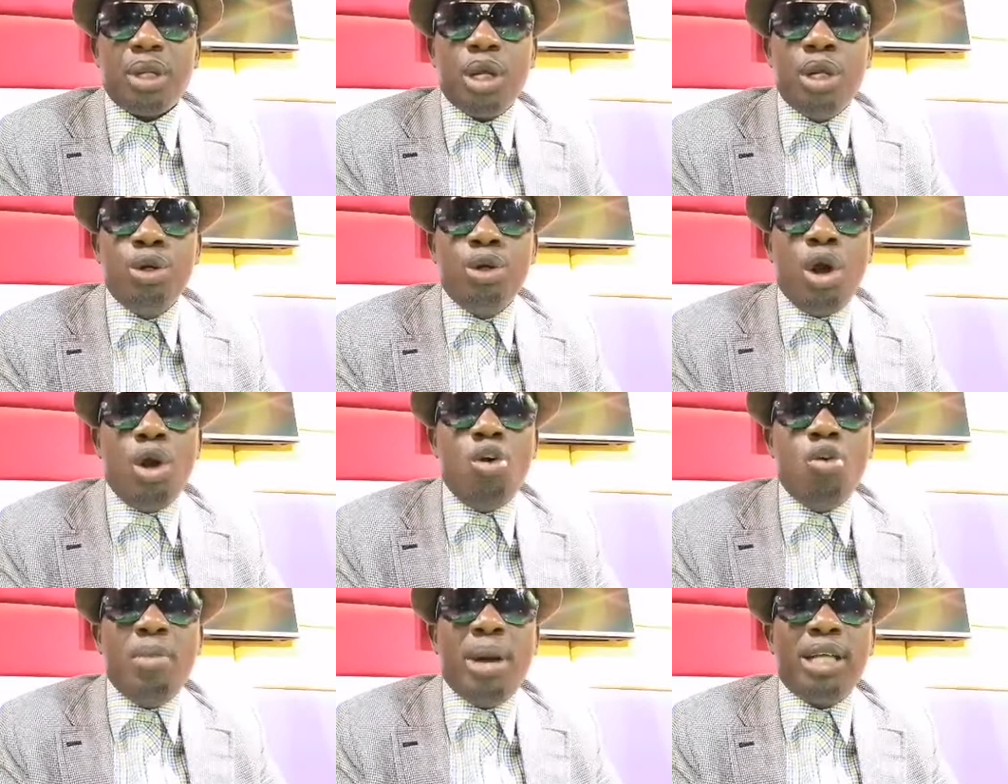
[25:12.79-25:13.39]

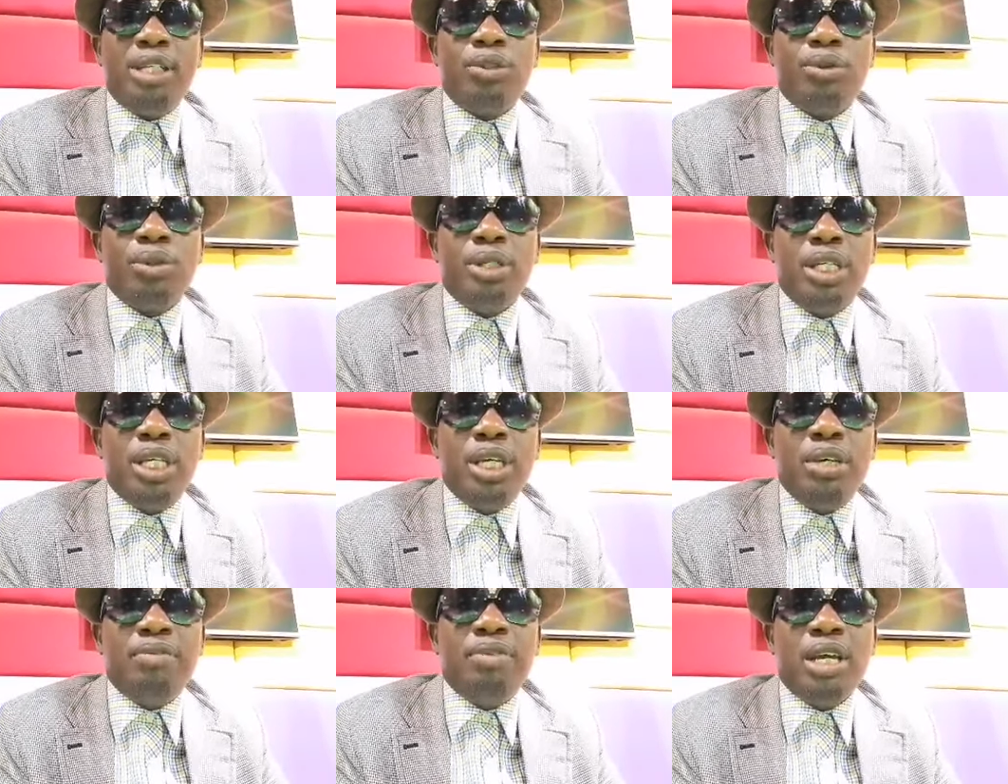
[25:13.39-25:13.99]
No woman should
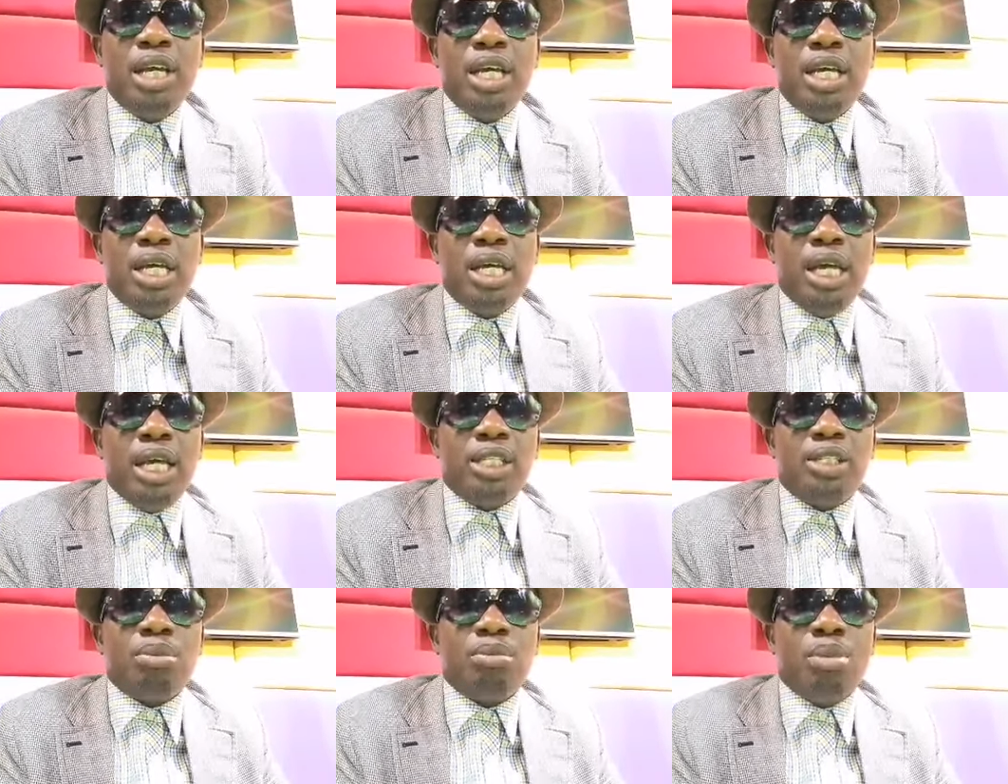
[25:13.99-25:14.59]
give
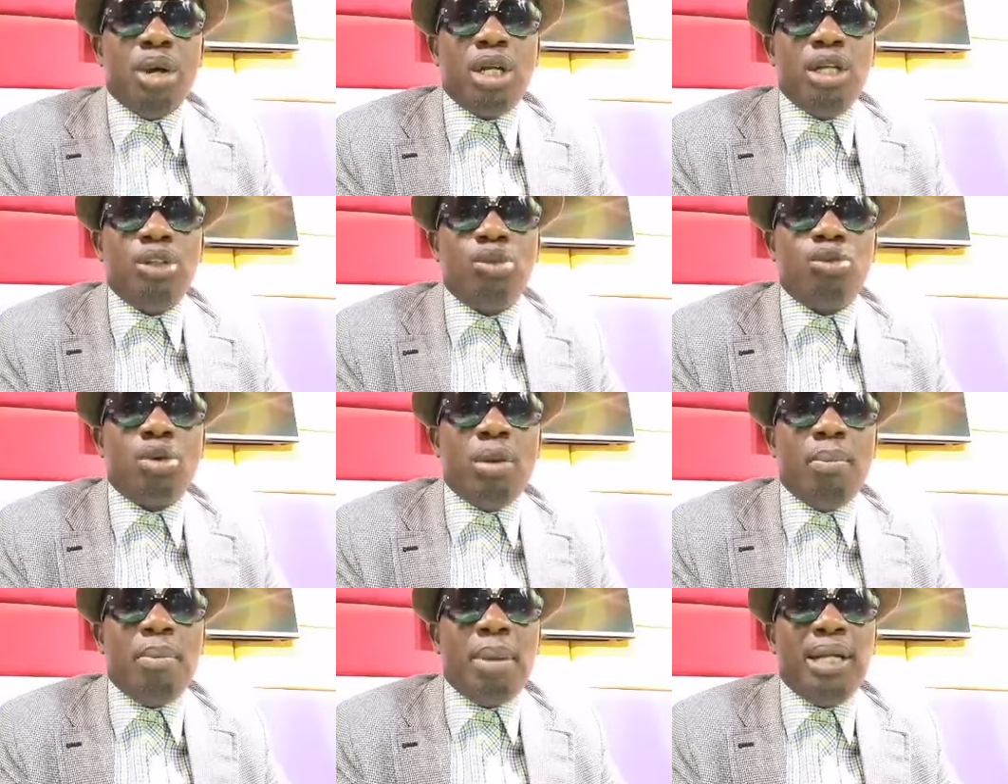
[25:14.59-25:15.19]
his money
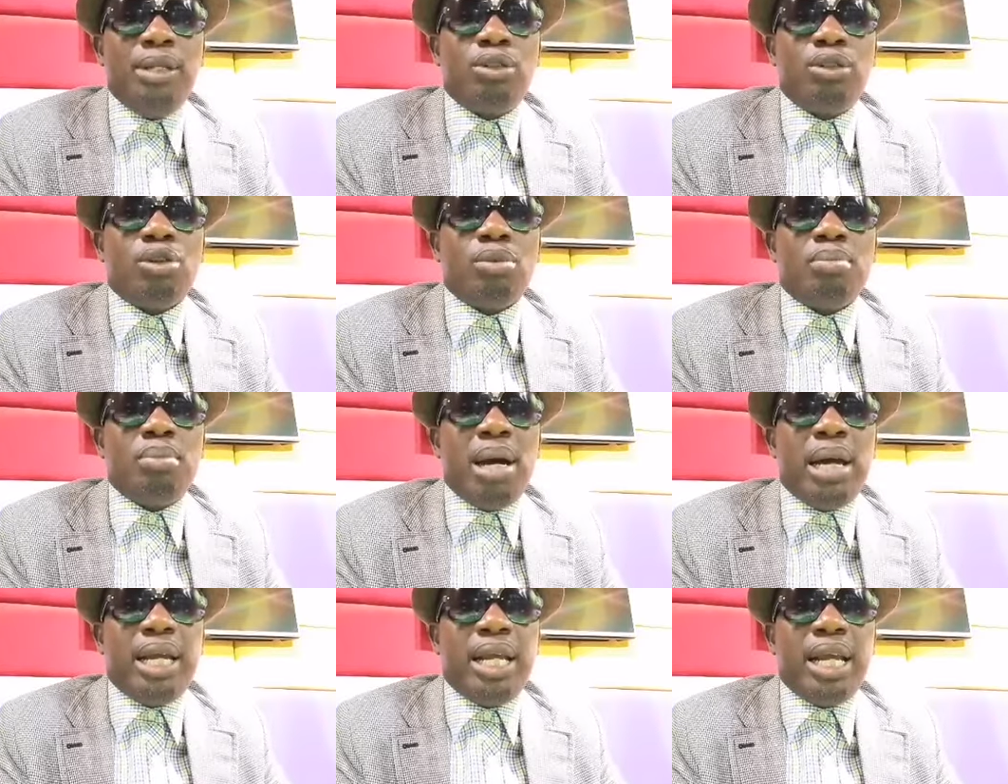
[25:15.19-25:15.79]
to a man to
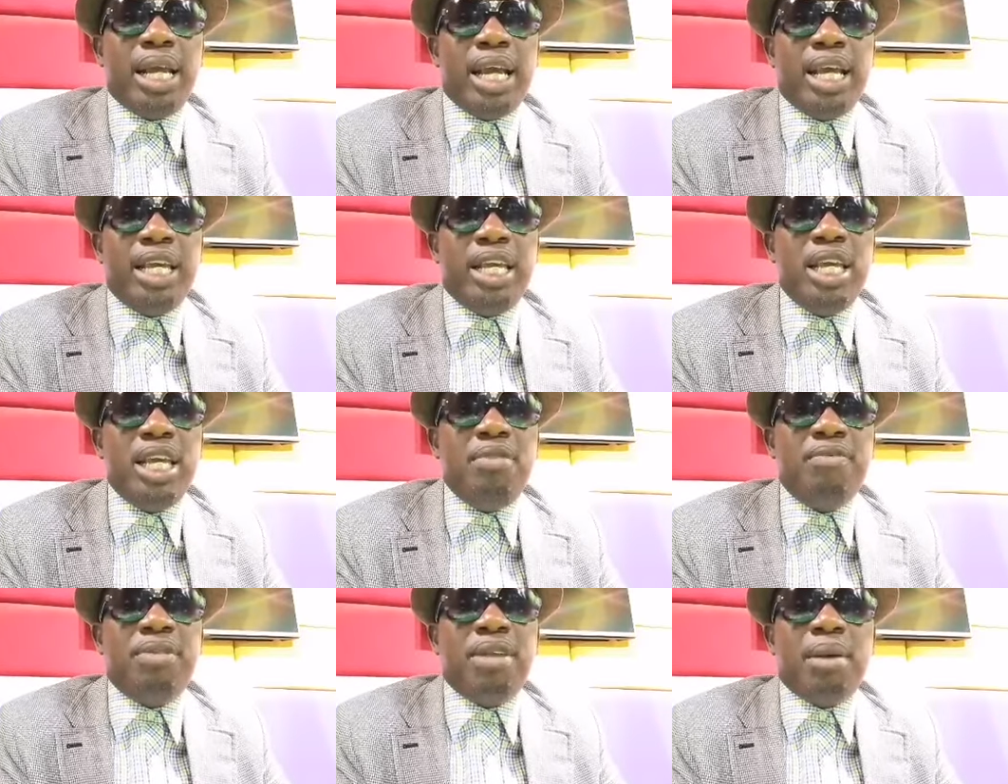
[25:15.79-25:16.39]
marry her.
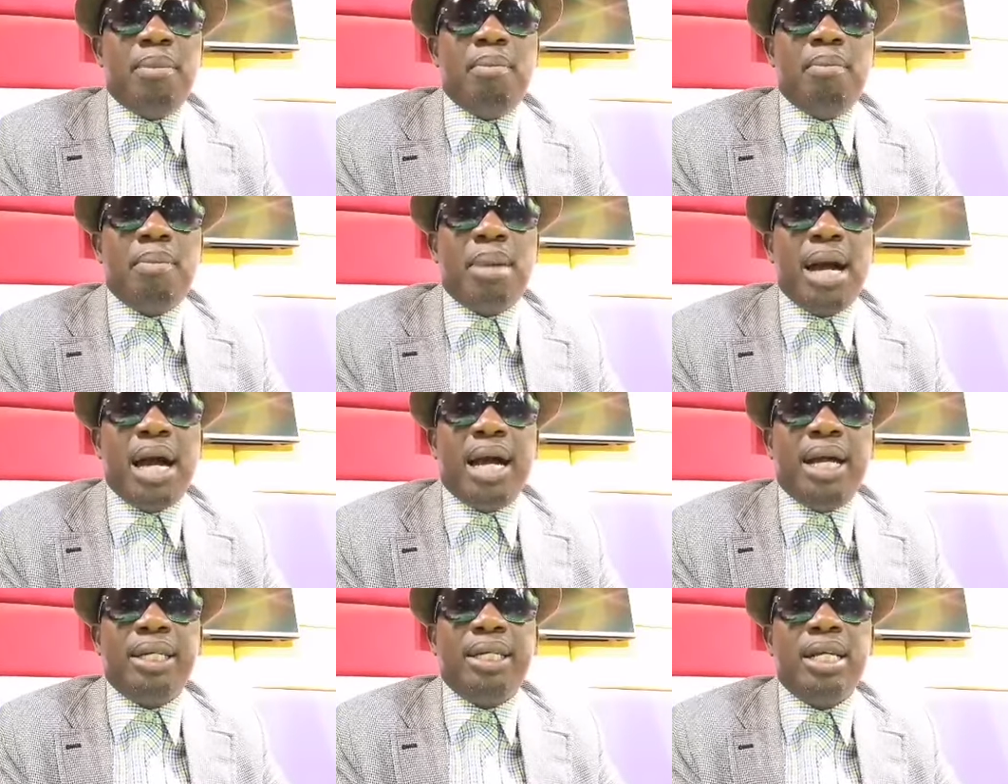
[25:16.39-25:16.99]
If the
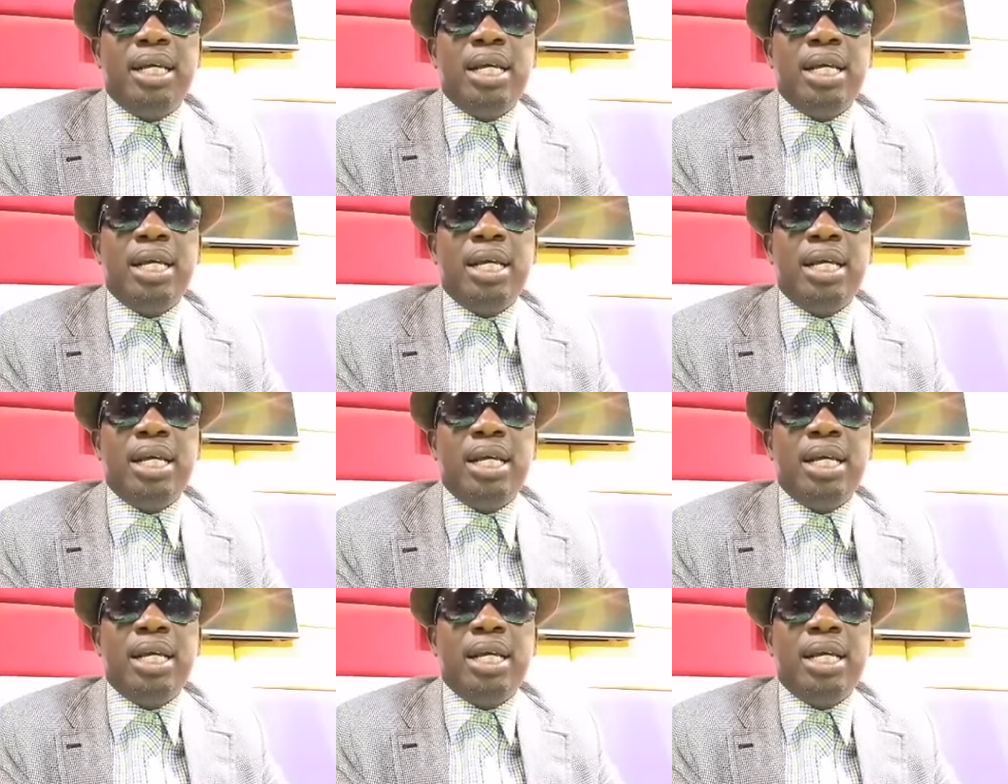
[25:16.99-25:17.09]
man